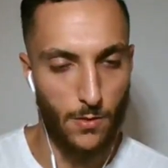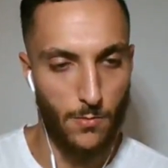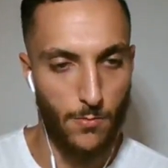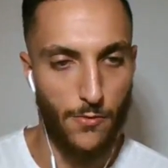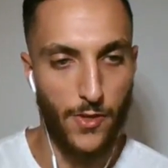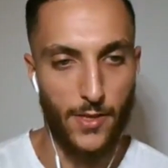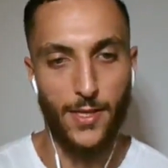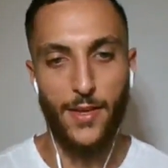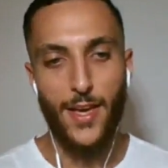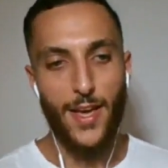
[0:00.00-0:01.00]

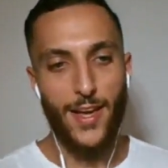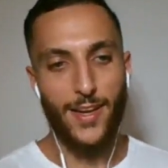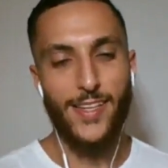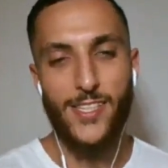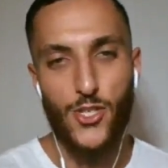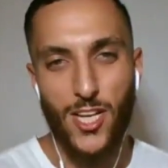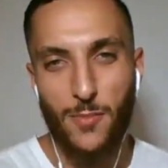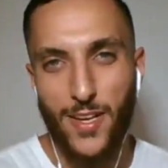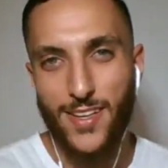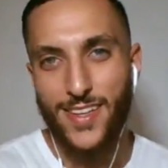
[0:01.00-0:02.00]
Perfectly, ladies and
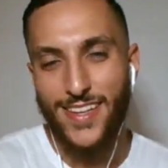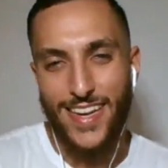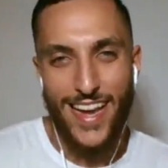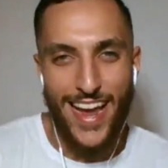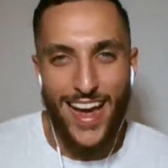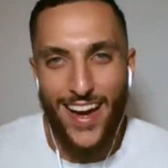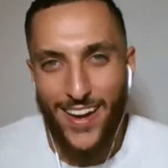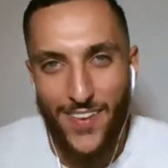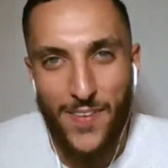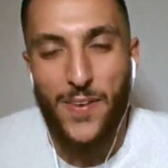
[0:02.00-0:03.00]
gentlemen.
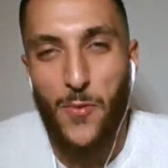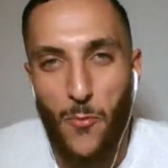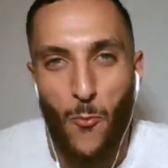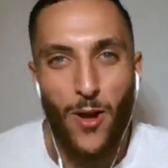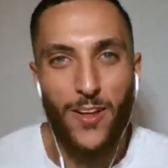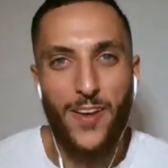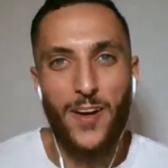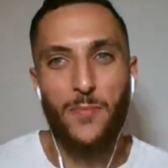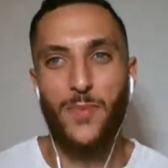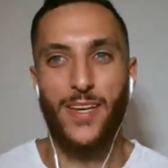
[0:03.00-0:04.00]

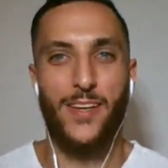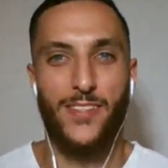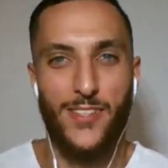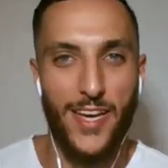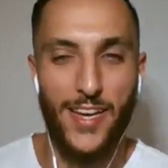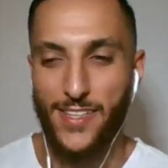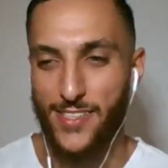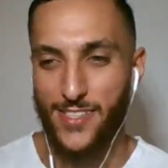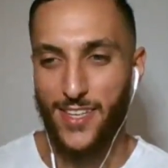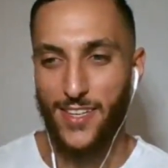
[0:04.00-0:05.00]
Welcome. Today
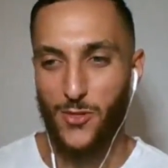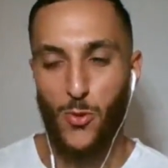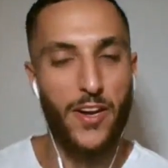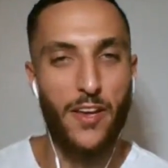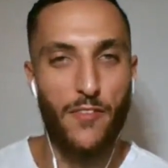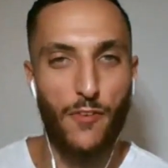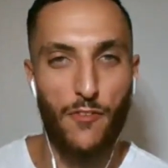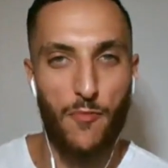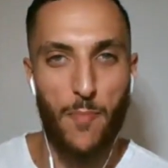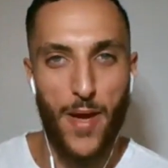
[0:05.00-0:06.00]
is the 20th
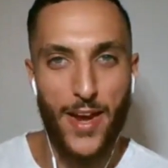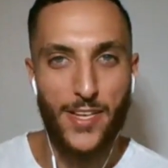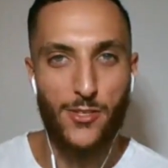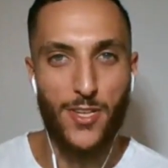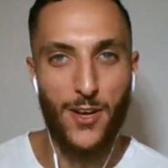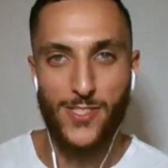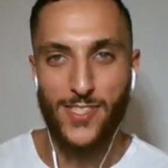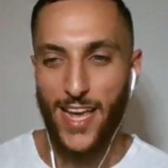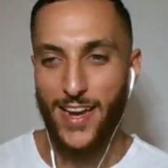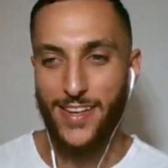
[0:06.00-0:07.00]
of May
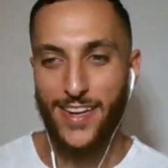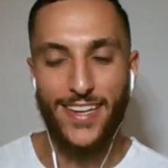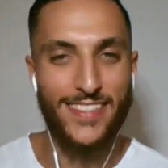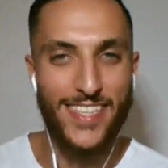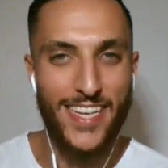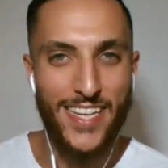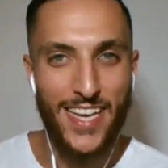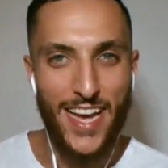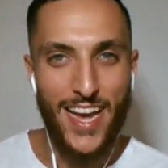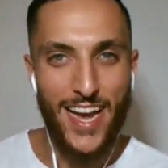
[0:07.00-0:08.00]

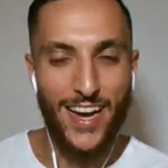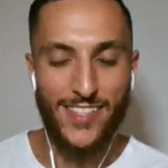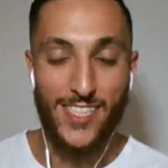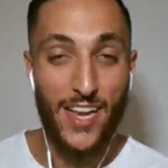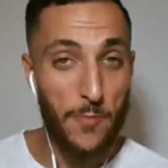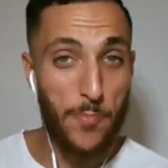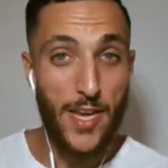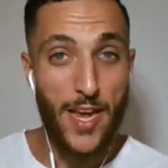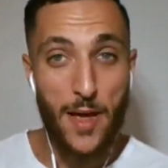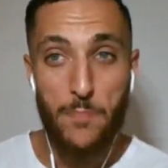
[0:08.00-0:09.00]
2019, 7
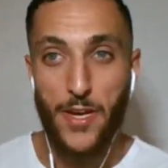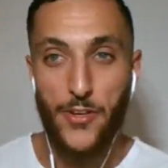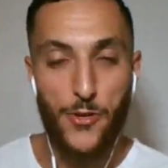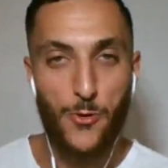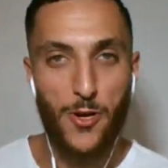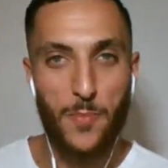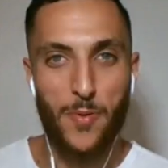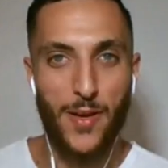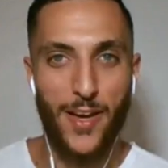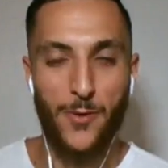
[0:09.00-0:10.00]
p.m. in
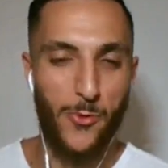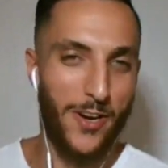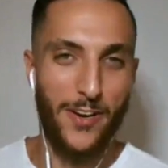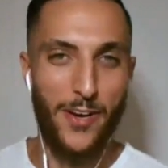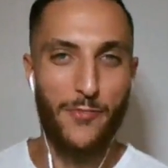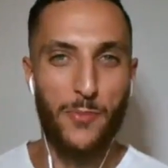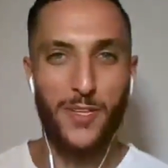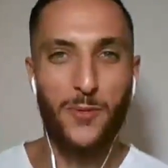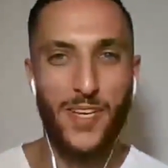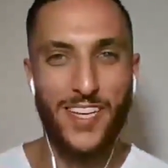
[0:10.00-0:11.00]
Europe, and we are here
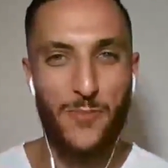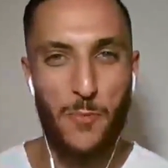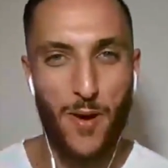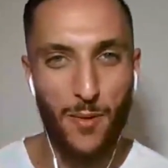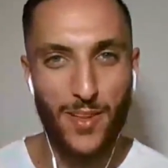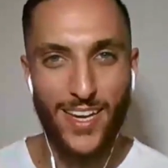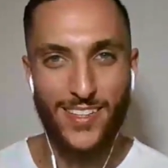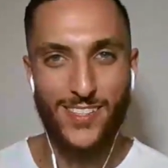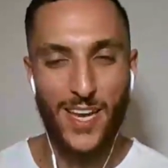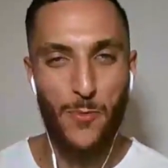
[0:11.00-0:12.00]
from the Dominican Republic.
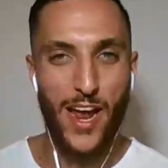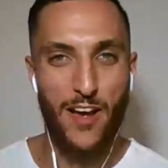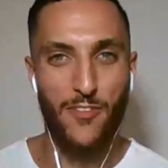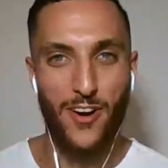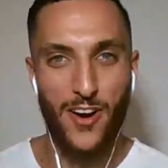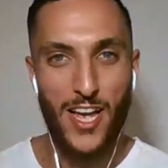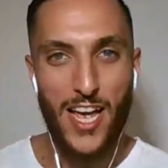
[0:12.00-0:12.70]
And today we have a